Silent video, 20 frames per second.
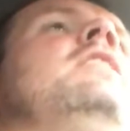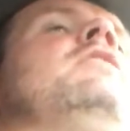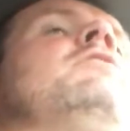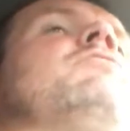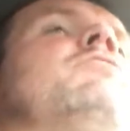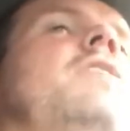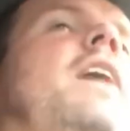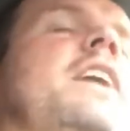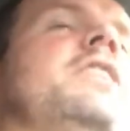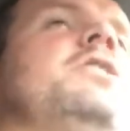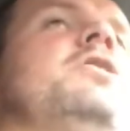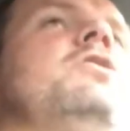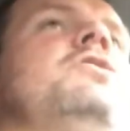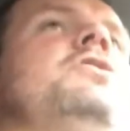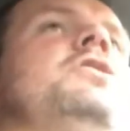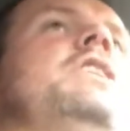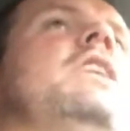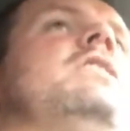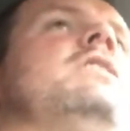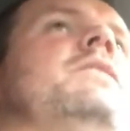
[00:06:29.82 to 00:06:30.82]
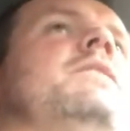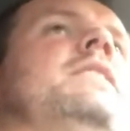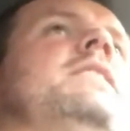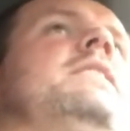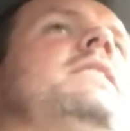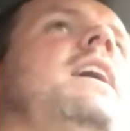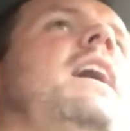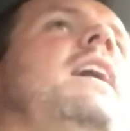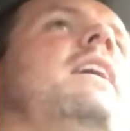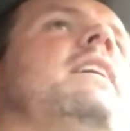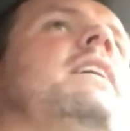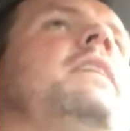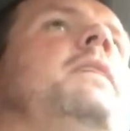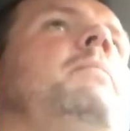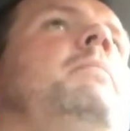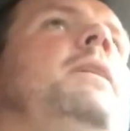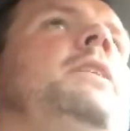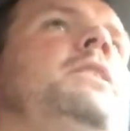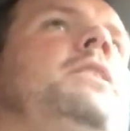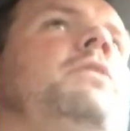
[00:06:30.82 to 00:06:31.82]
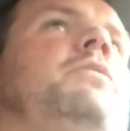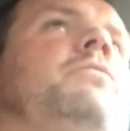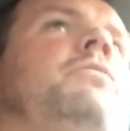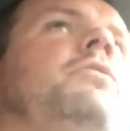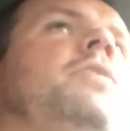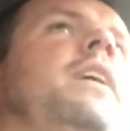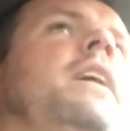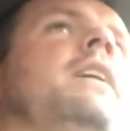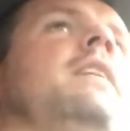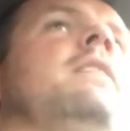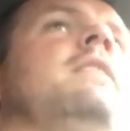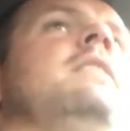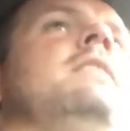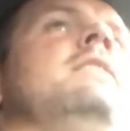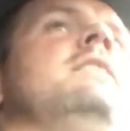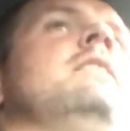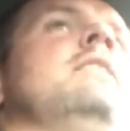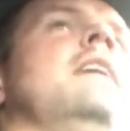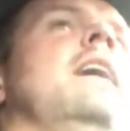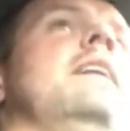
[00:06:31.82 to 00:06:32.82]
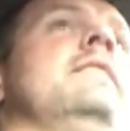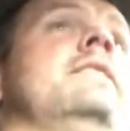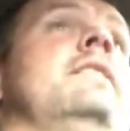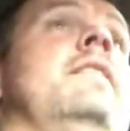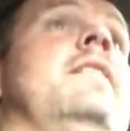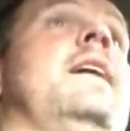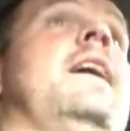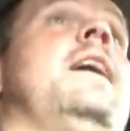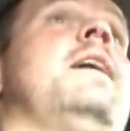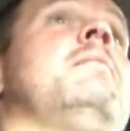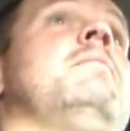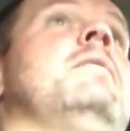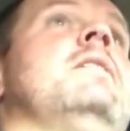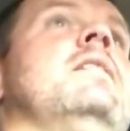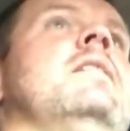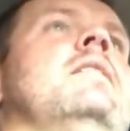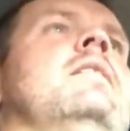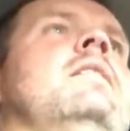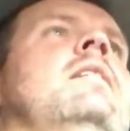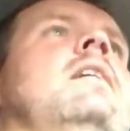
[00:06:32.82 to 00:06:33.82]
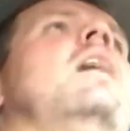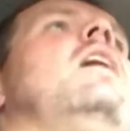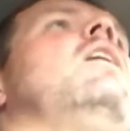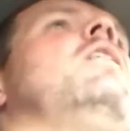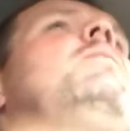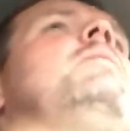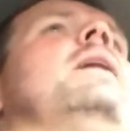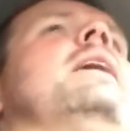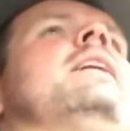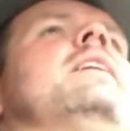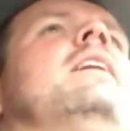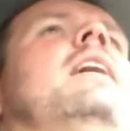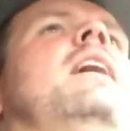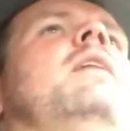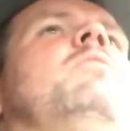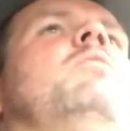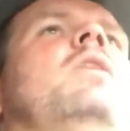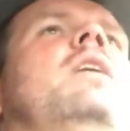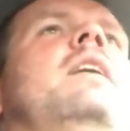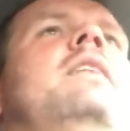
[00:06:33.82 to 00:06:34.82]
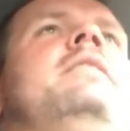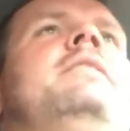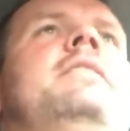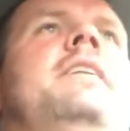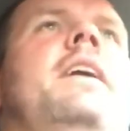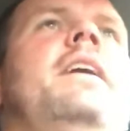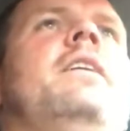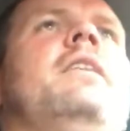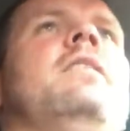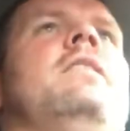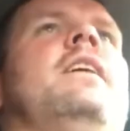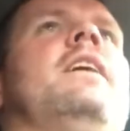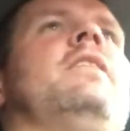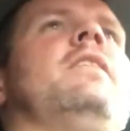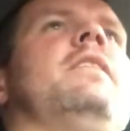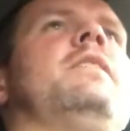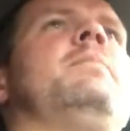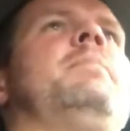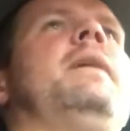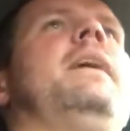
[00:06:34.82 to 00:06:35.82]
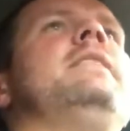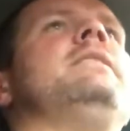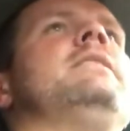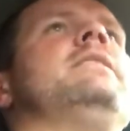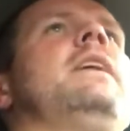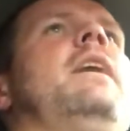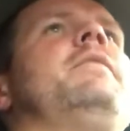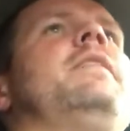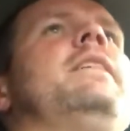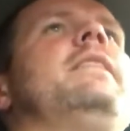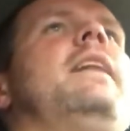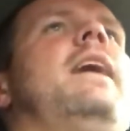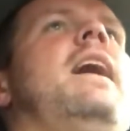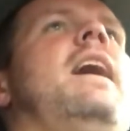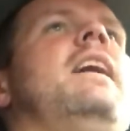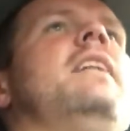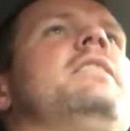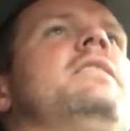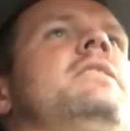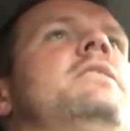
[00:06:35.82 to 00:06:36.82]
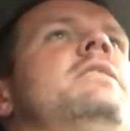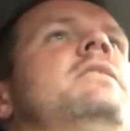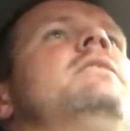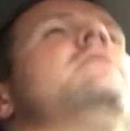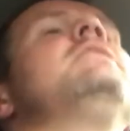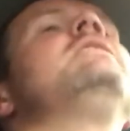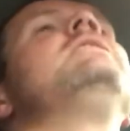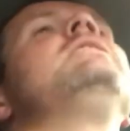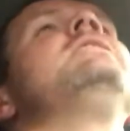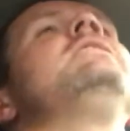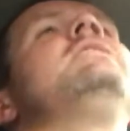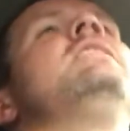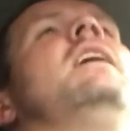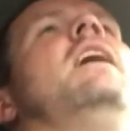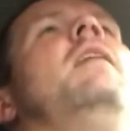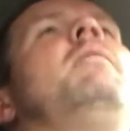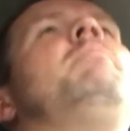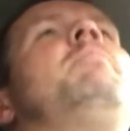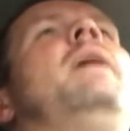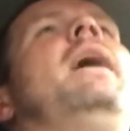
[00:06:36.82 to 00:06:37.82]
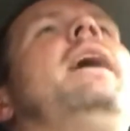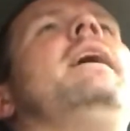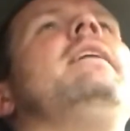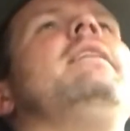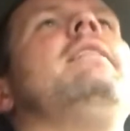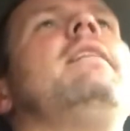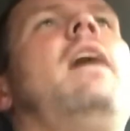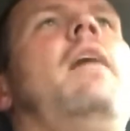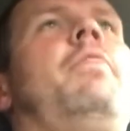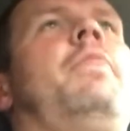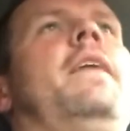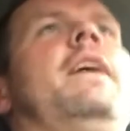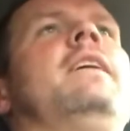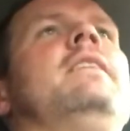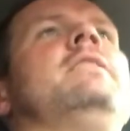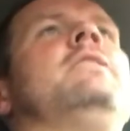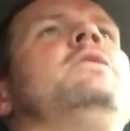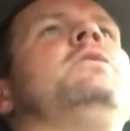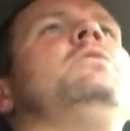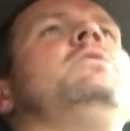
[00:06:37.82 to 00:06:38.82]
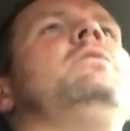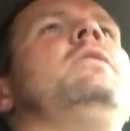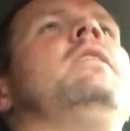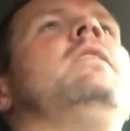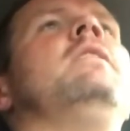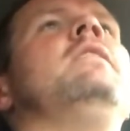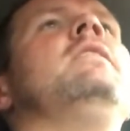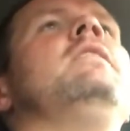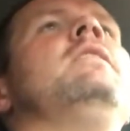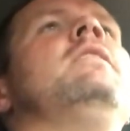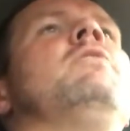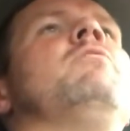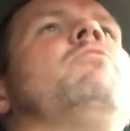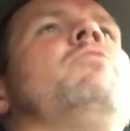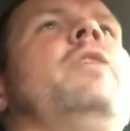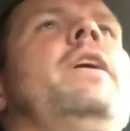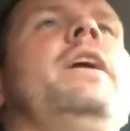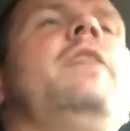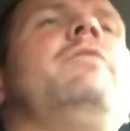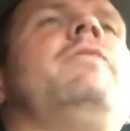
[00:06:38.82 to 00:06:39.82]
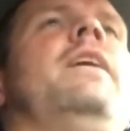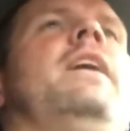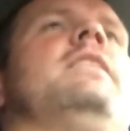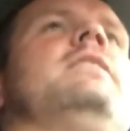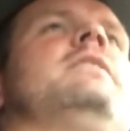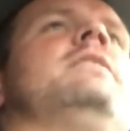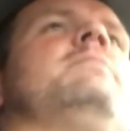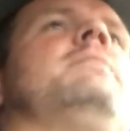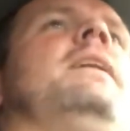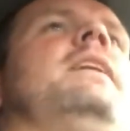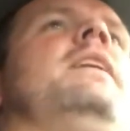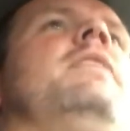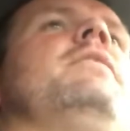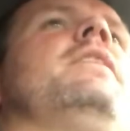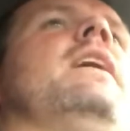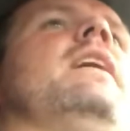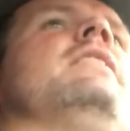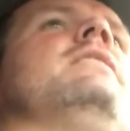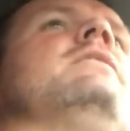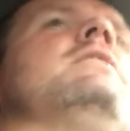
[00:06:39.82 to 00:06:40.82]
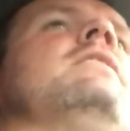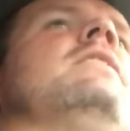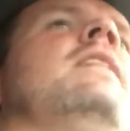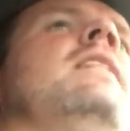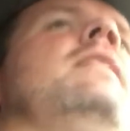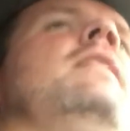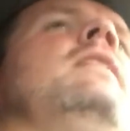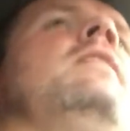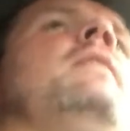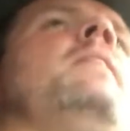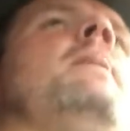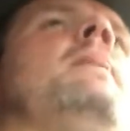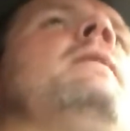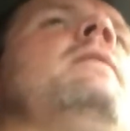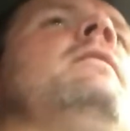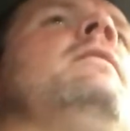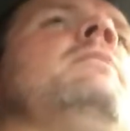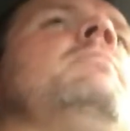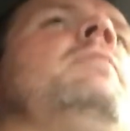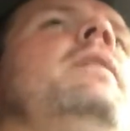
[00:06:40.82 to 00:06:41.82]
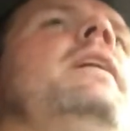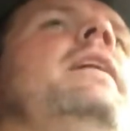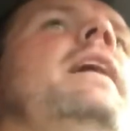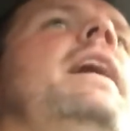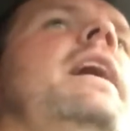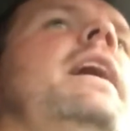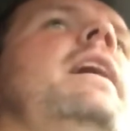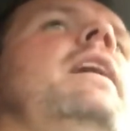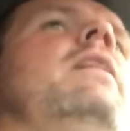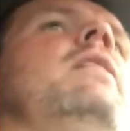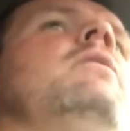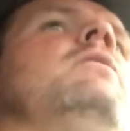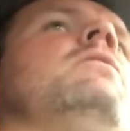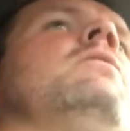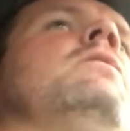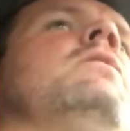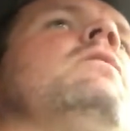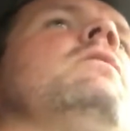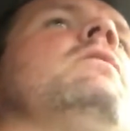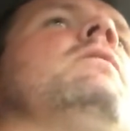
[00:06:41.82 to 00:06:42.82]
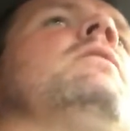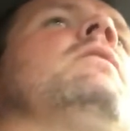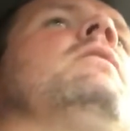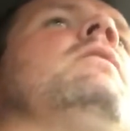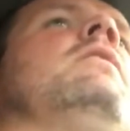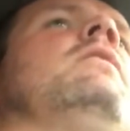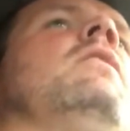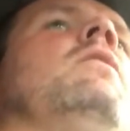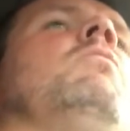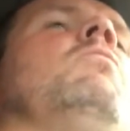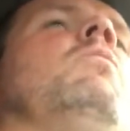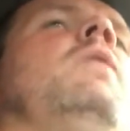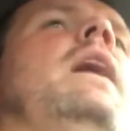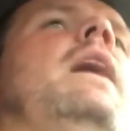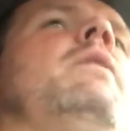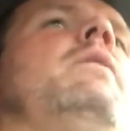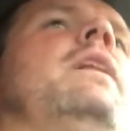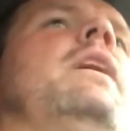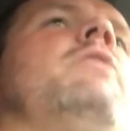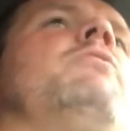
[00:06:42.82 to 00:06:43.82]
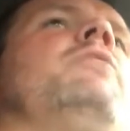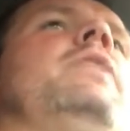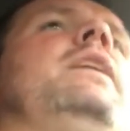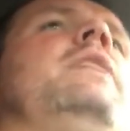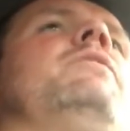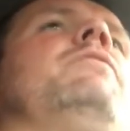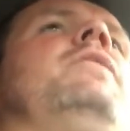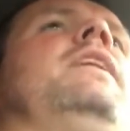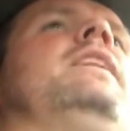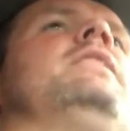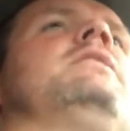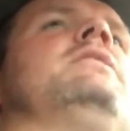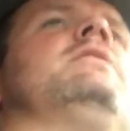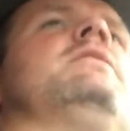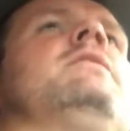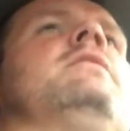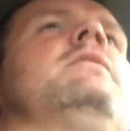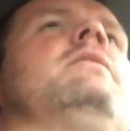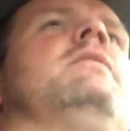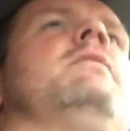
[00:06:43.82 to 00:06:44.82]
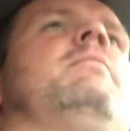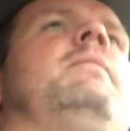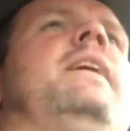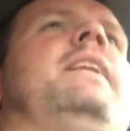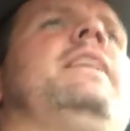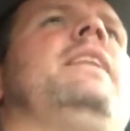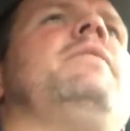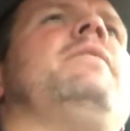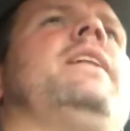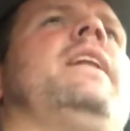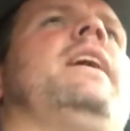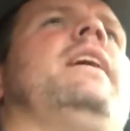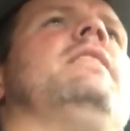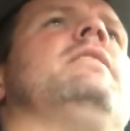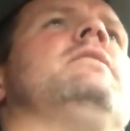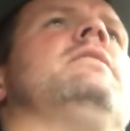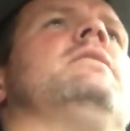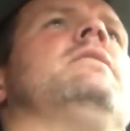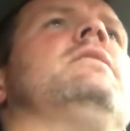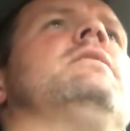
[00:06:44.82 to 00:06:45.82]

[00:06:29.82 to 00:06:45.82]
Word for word: fractional shares of a stock, commission-free. And to them, oh my God, what a deal! I don't have to pay seven dollars. I'm paying nothing to reinvest my dividends. But now, why would I reinvest my dividends,